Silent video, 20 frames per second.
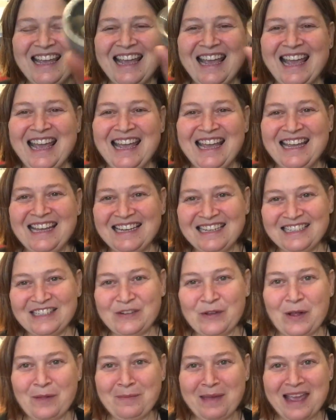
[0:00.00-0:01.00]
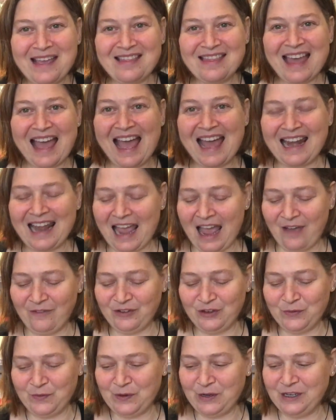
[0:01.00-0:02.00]
and so I'll make that
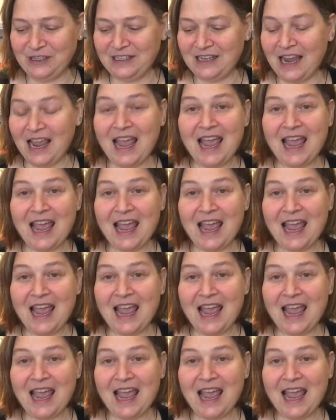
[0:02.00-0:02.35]
afterwards.